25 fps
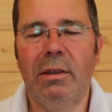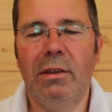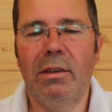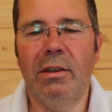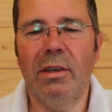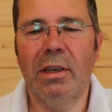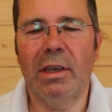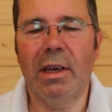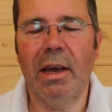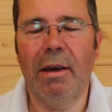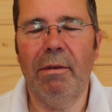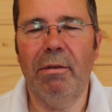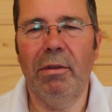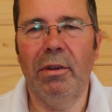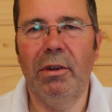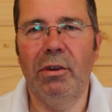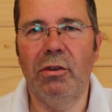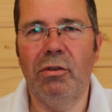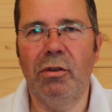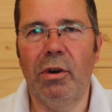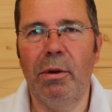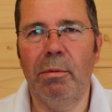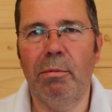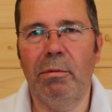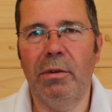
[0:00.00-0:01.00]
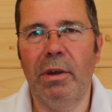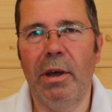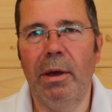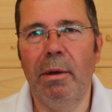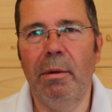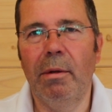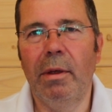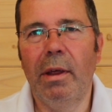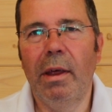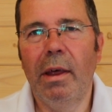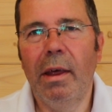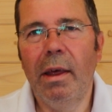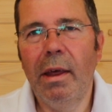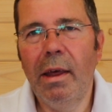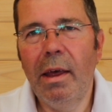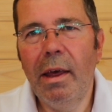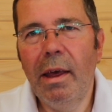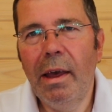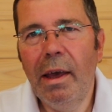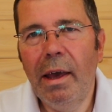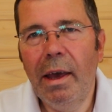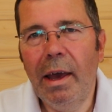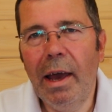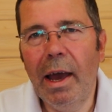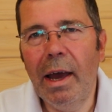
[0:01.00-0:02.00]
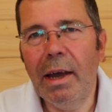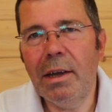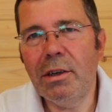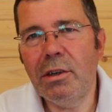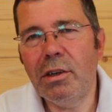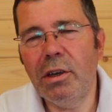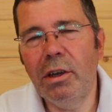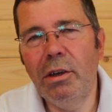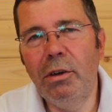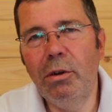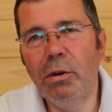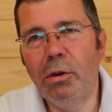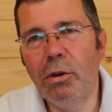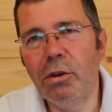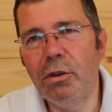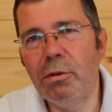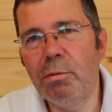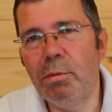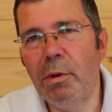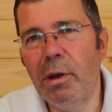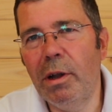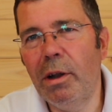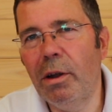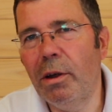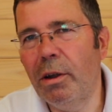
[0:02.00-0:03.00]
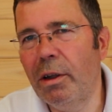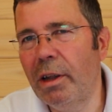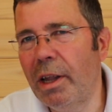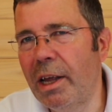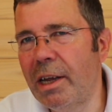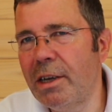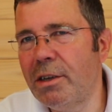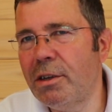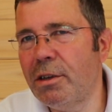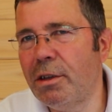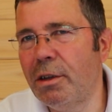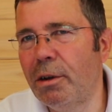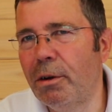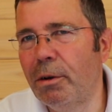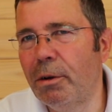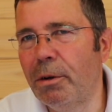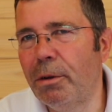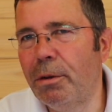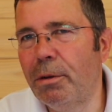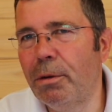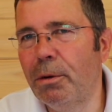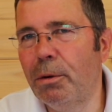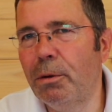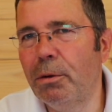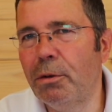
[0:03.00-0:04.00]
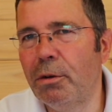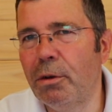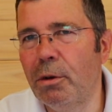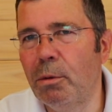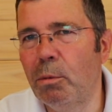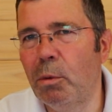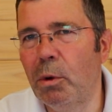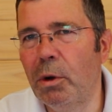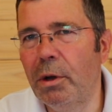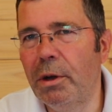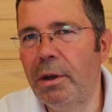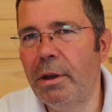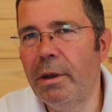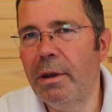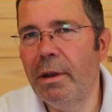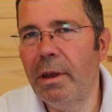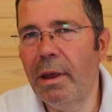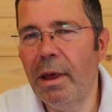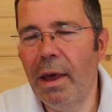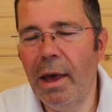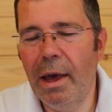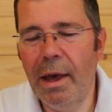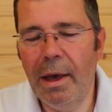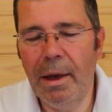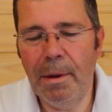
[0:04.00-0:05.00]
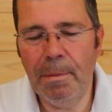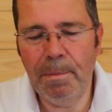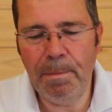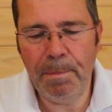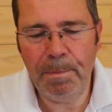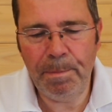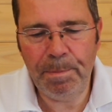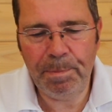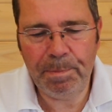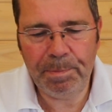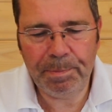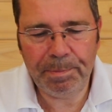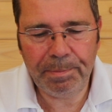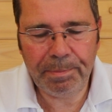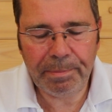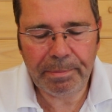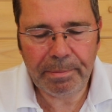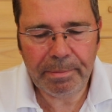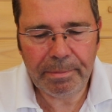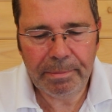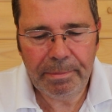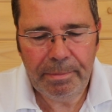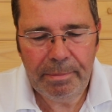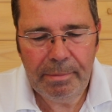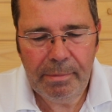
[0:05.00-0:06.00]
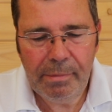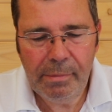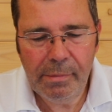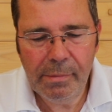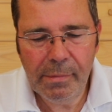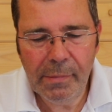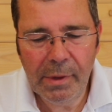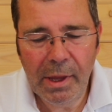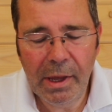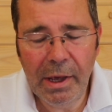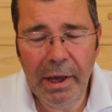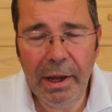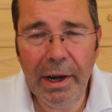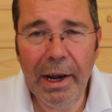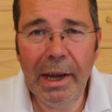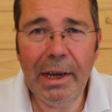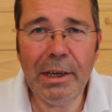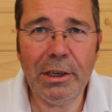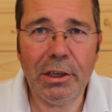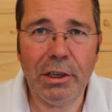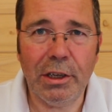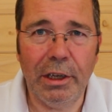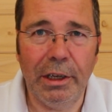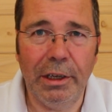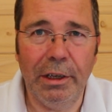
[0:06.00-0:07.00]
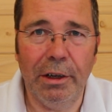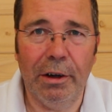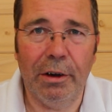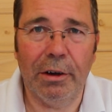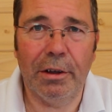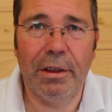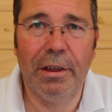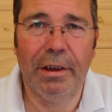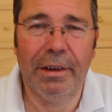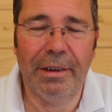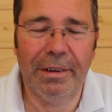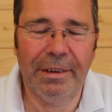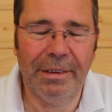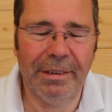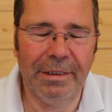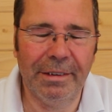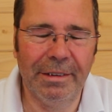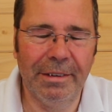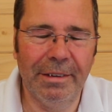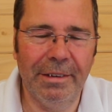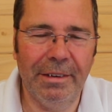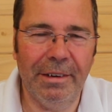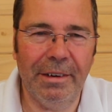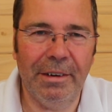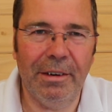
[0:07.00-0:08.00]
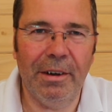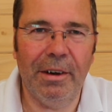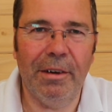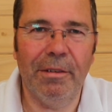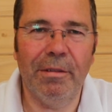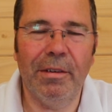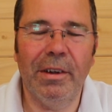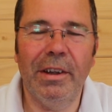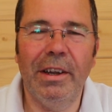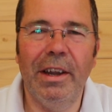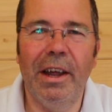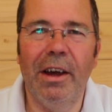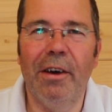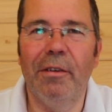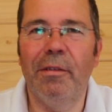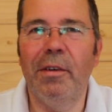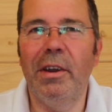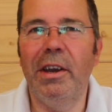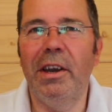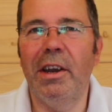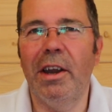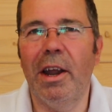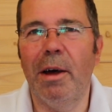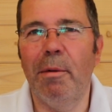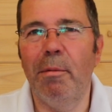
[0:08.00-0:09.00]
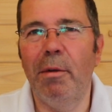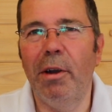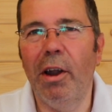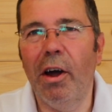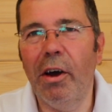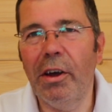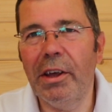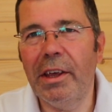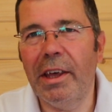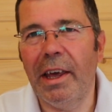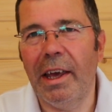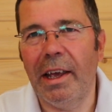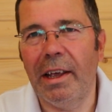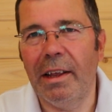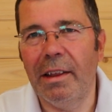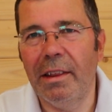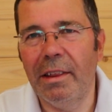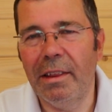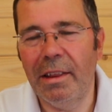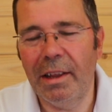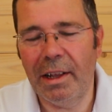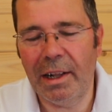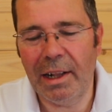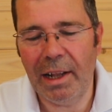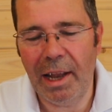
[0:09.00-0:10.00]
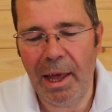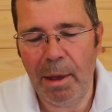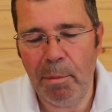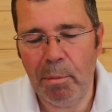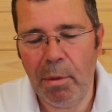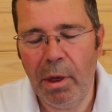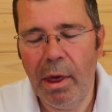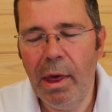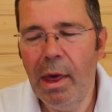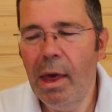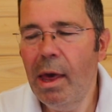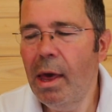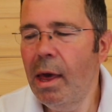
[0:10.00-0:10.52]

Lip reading: to cover the drip tip. It actually annoys me a lot less than I thought it would, and actually I've ended up liking the clip.